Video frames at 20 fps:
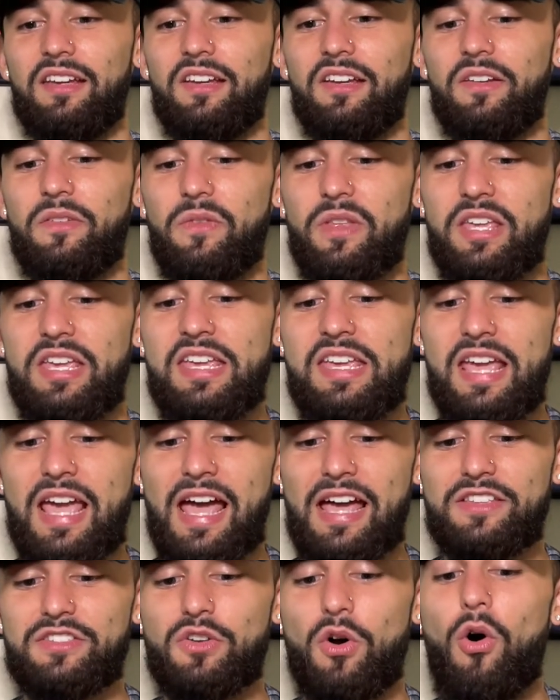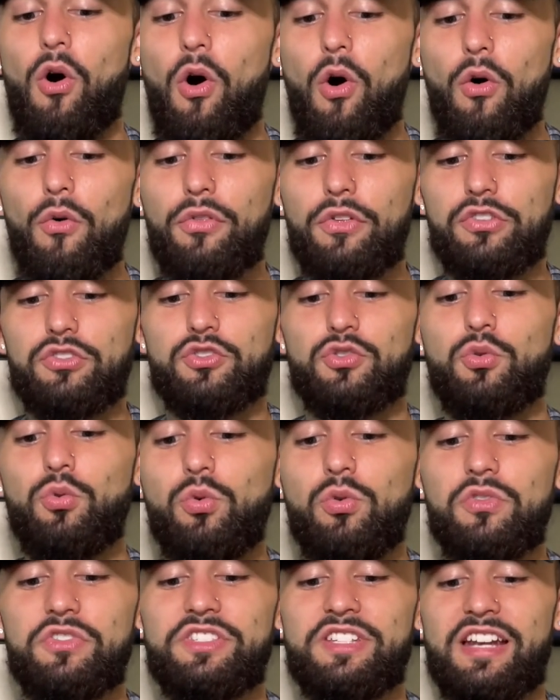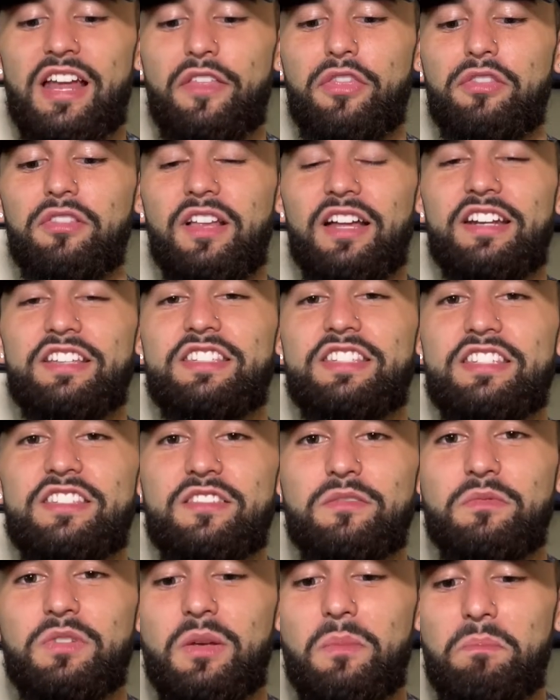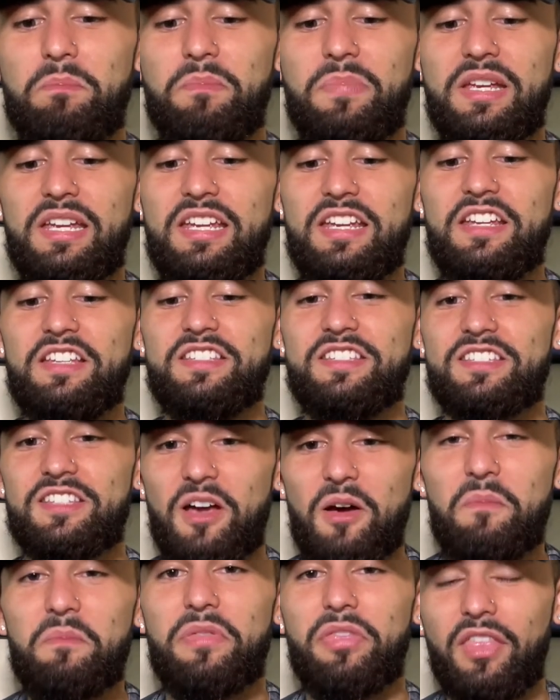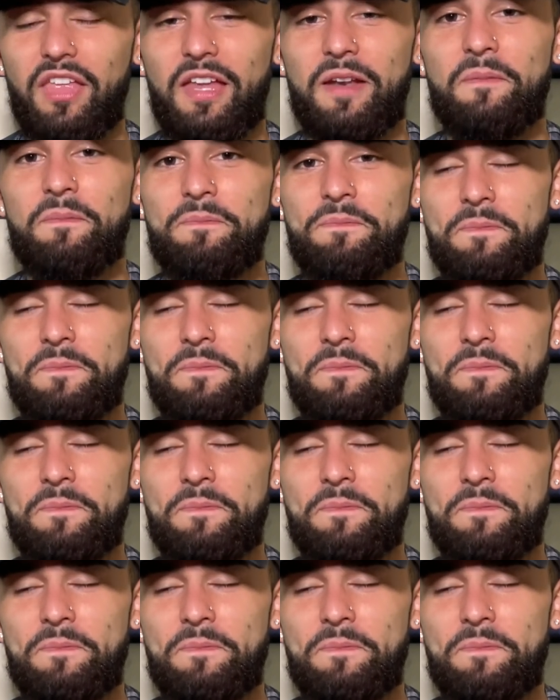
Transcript: he has all the tools and athleticism to be something.